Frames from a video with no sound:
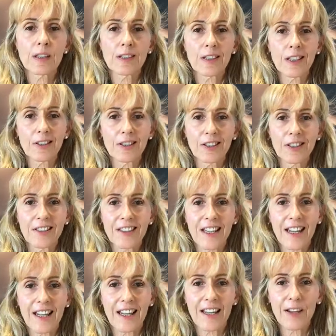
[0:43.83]
start to the
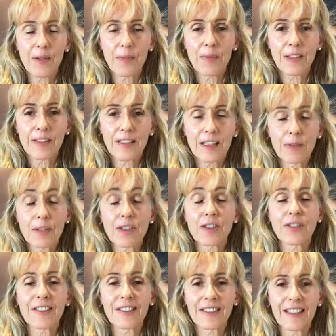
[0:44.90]
day, but it was
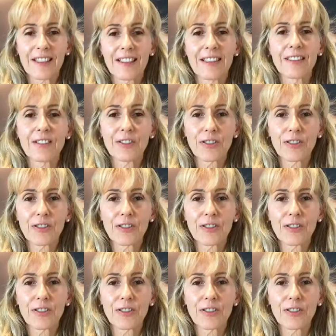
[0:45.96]
good to see her.